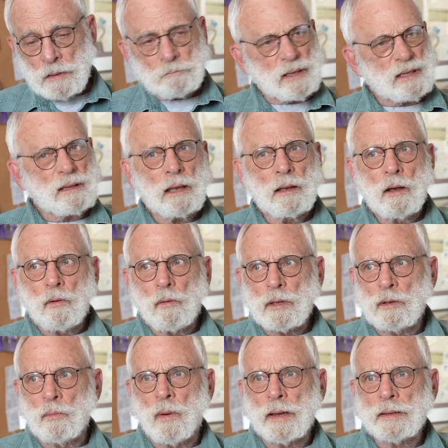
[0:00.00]
but
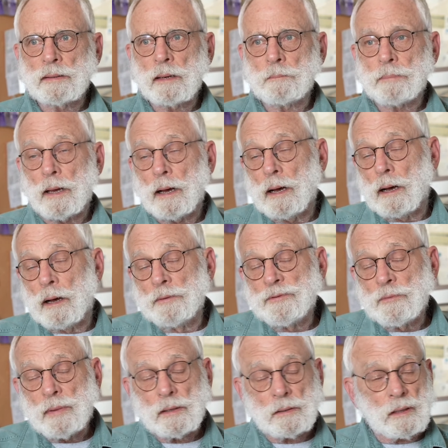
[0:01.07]
you wind up
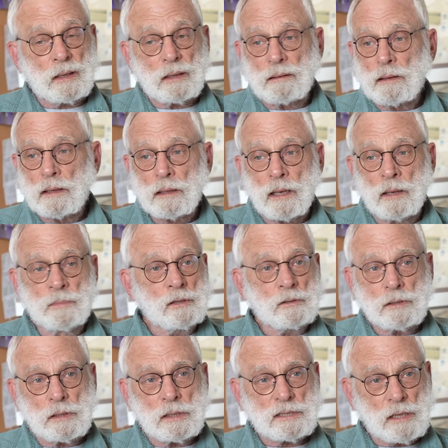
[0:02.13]
ultimately
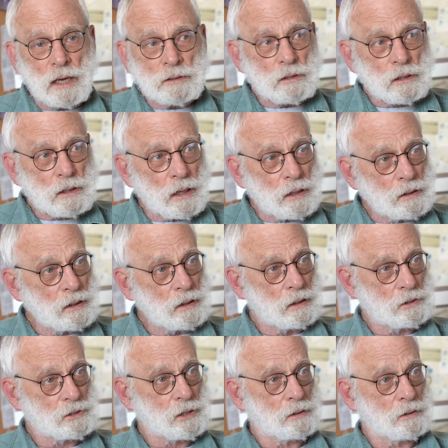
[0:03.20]
communities undercutting
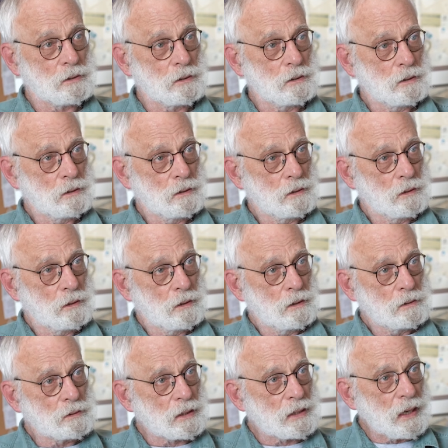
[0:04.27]
each other
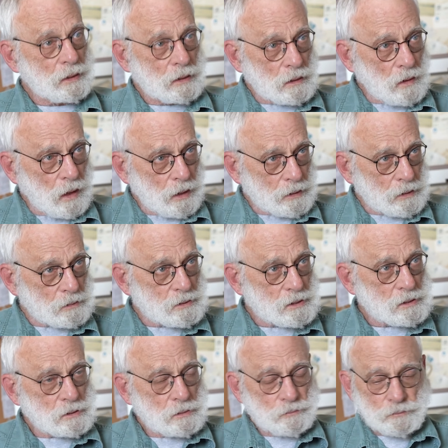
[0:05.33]
to get
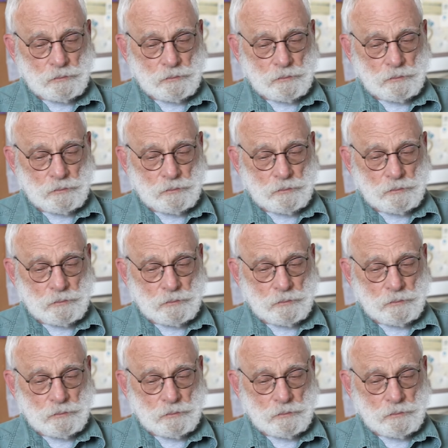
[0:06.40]
clients.